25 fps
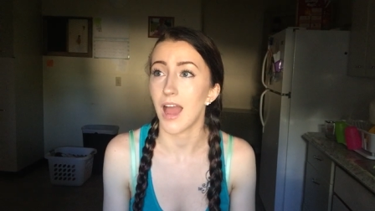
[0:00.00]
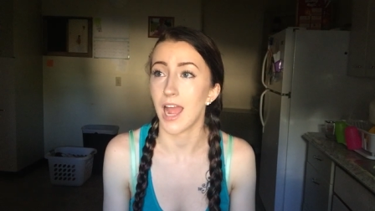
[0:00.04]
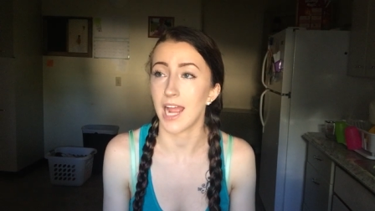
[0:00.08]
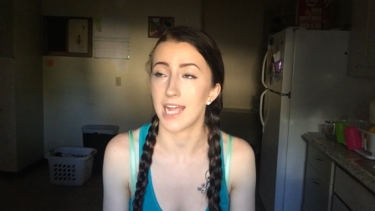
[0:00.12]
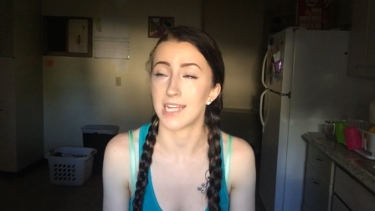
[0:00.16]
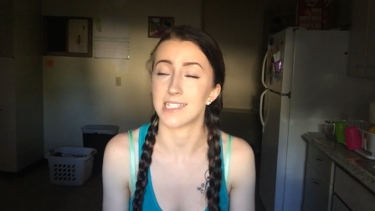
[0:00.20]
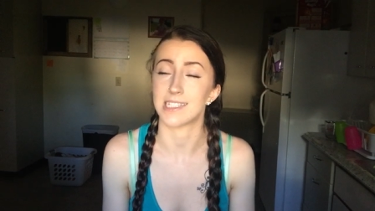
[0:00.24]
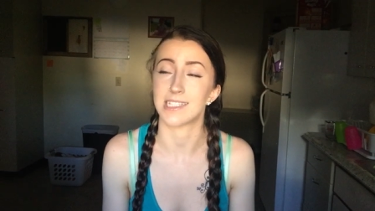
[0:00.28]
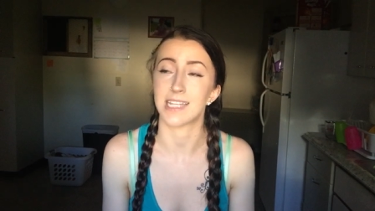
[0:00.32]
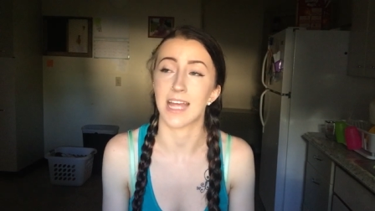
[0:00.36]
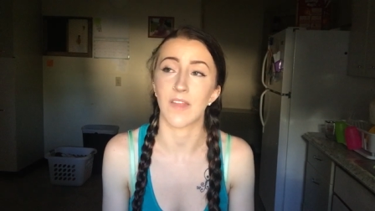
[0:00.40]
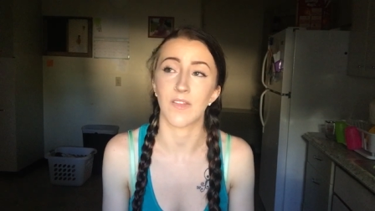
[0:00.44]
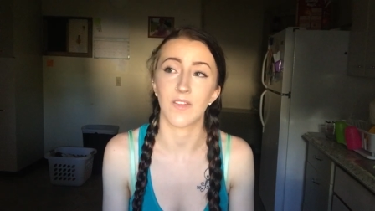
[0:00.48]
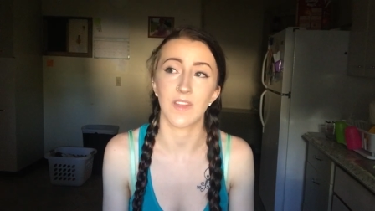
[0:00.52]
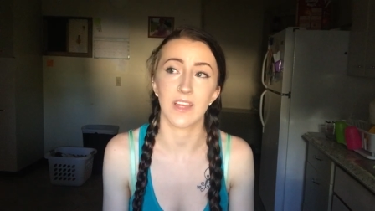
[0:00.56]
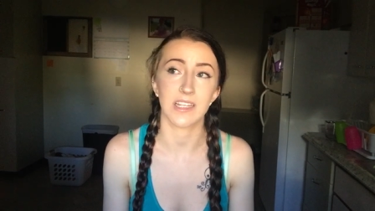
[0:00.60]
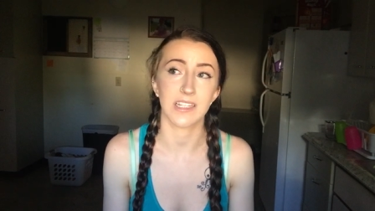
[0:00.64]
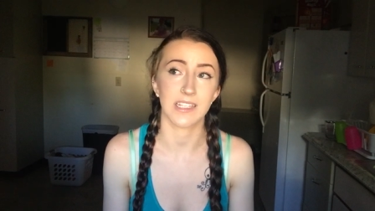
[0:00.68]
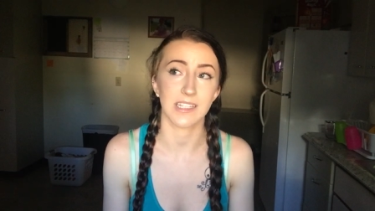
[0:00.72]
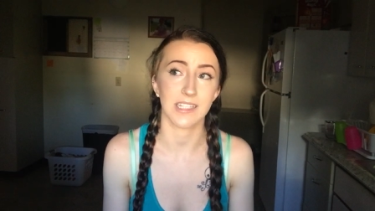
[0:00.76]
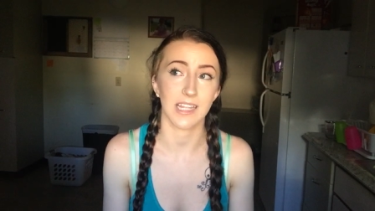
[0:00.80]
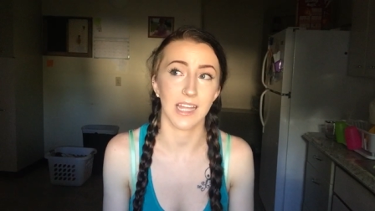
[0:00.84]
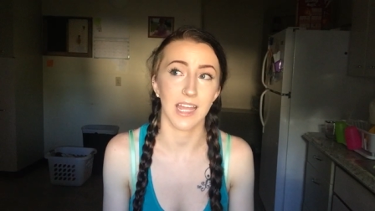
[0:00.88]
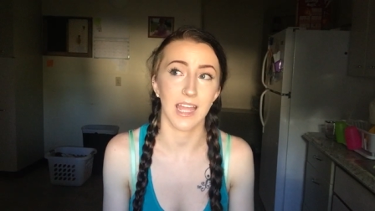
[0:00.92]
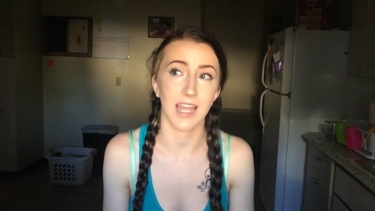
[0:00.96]
I said
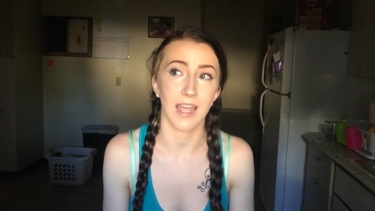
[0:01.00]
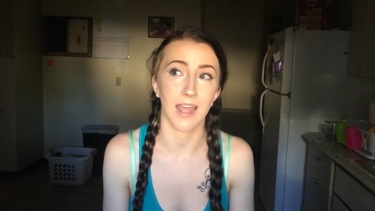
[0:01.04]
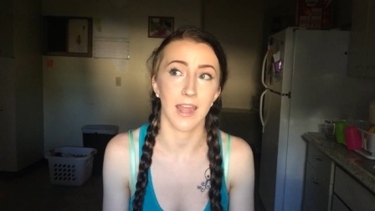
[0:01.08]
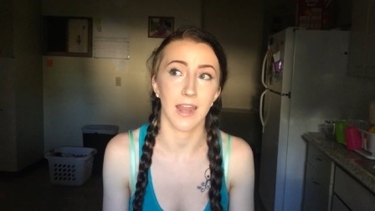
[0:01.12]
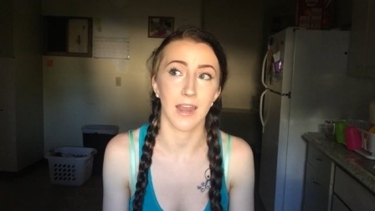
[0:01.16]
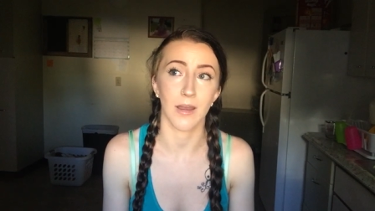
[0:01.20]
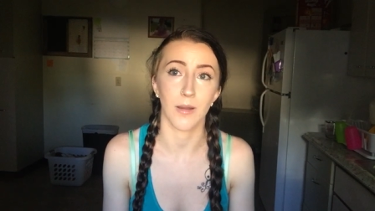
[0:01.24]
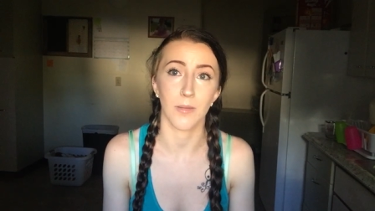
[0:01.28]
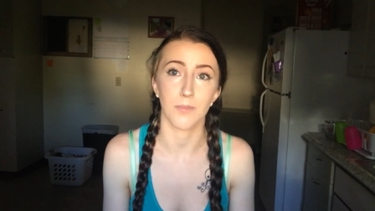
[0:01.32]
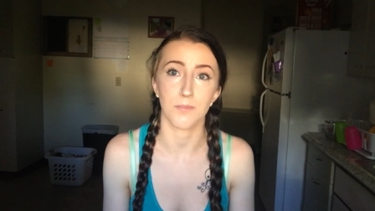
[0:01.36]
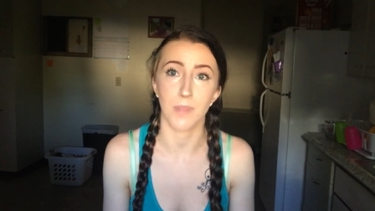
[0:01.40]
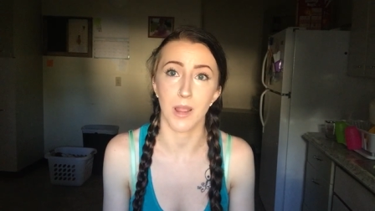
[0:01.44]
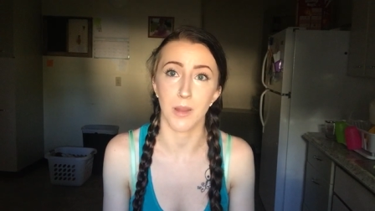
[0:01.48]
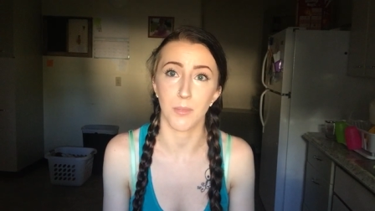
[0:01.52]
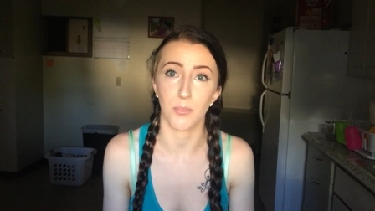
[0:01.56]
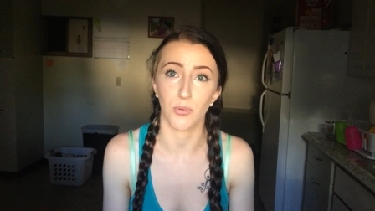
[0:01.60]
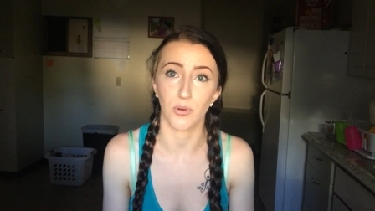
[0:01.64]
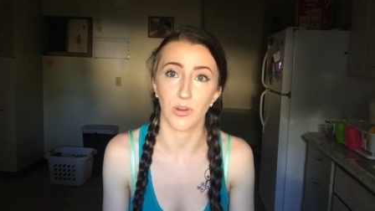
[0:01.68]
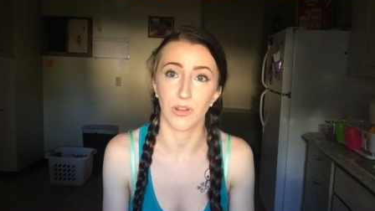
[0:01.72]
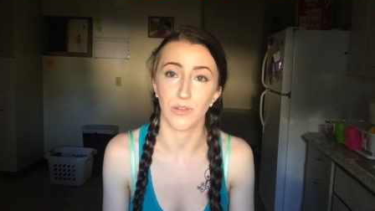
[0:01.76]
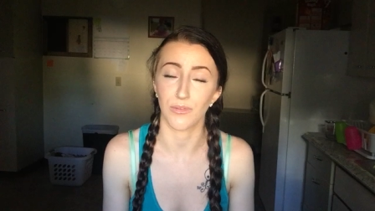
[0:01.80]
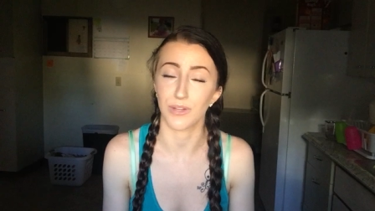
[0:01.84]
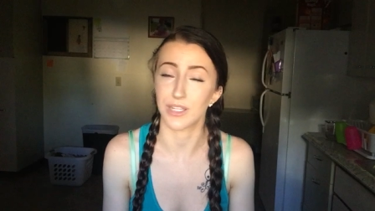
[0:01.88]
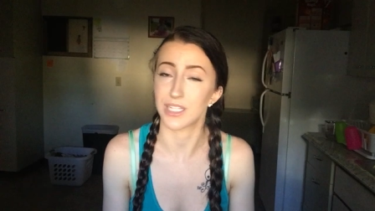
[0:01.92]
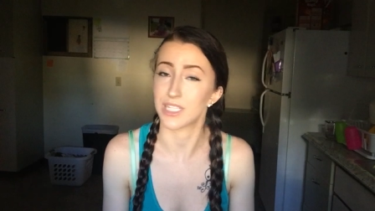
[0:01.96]
this in my
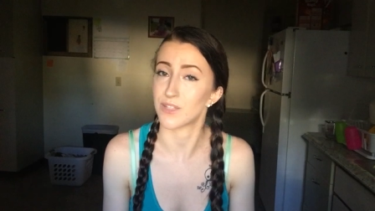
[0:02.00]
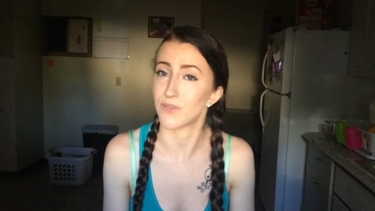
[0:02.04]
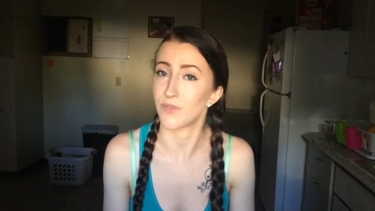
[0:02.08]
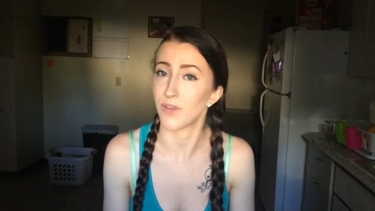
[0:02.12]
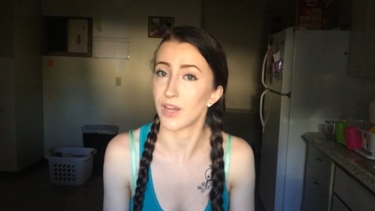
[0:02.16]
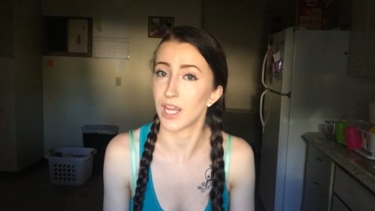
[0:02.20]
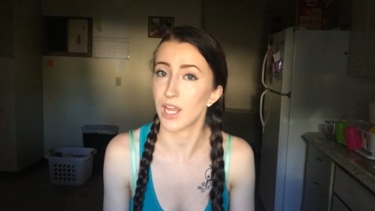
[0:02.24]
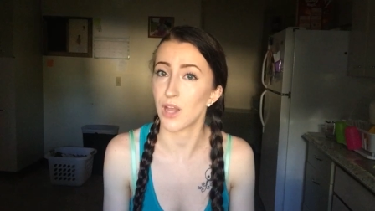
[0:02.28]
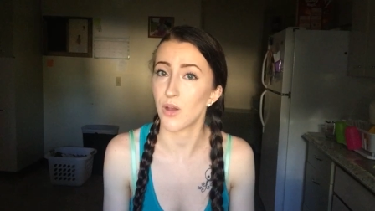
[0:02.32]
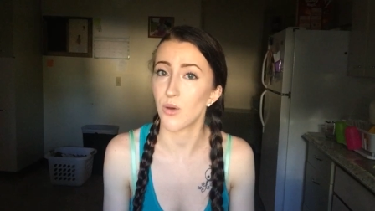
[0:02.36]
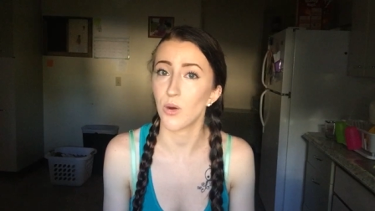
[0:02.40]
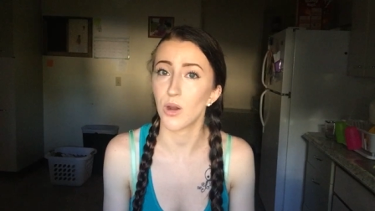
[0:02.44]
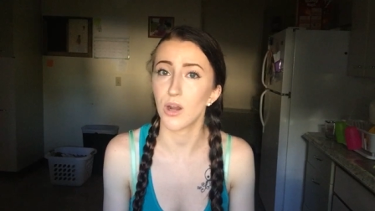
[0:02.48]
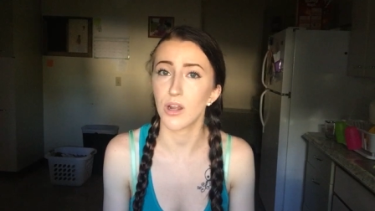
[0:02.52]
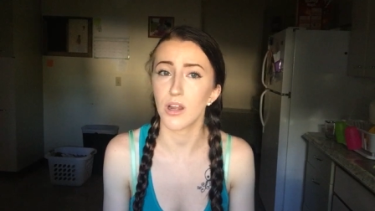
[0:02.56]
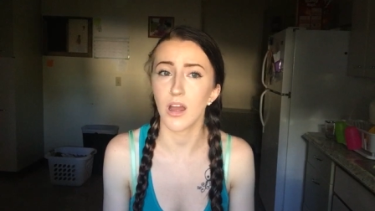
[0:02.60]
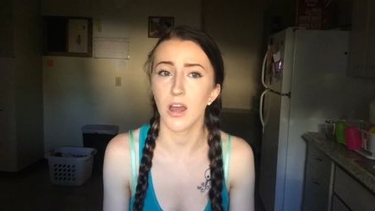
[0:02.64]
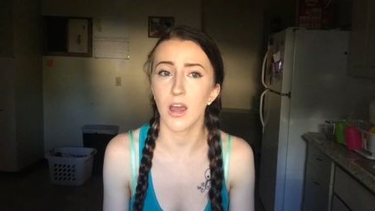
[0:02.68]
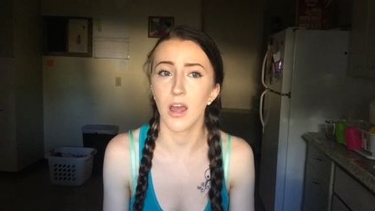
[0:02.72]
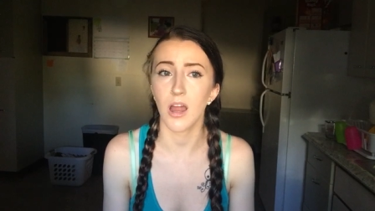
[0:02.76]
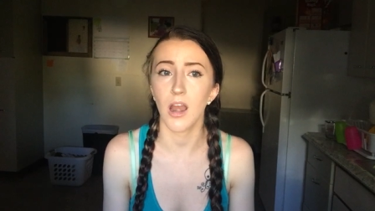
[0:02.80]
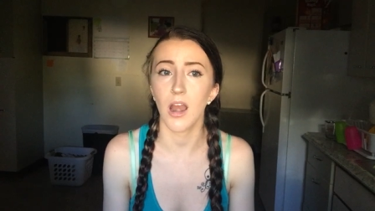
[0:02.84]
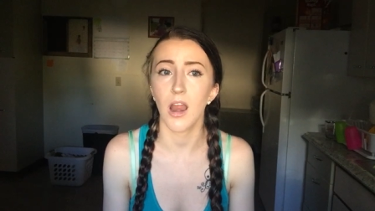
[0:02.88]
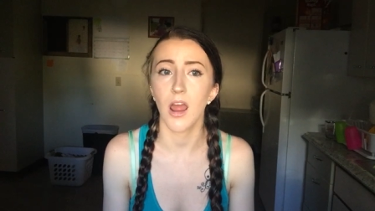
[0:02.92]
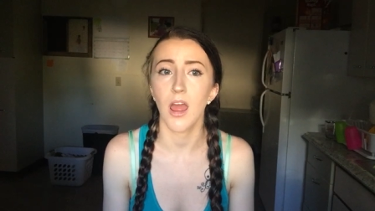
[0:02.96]
previous video or
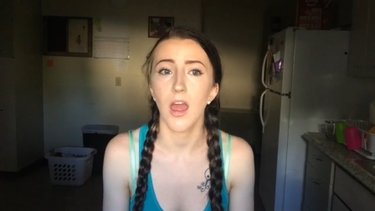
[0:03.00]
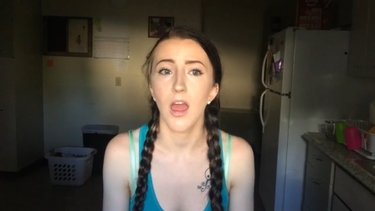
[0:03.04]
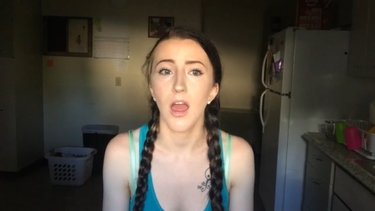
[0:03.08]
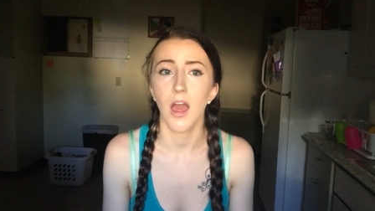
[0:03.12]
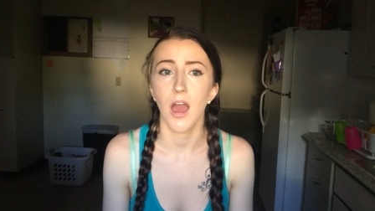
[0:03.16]
not.